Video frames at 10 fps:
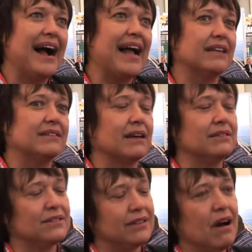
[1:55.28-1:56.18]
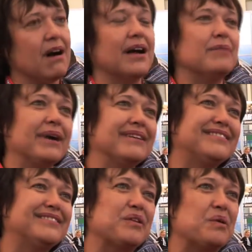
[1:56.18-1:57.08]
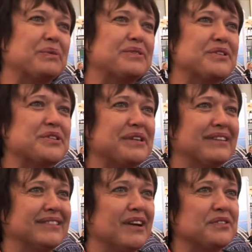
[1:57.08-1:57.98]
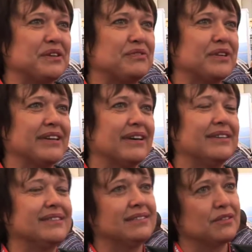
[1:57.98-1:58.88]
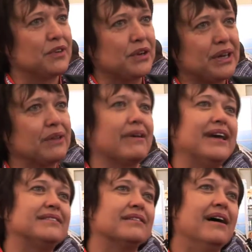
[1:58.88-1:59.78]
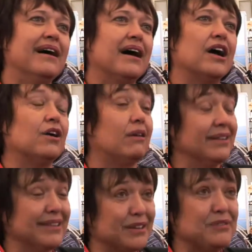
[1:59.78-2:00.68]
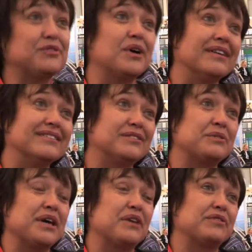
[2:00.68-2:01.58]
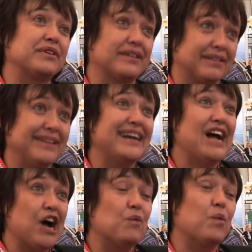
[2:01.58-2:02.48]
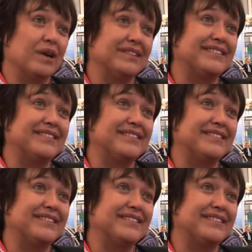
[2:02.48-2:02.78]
And yeah, amongst the opposition in South Africa, it is a very great honor for us to have won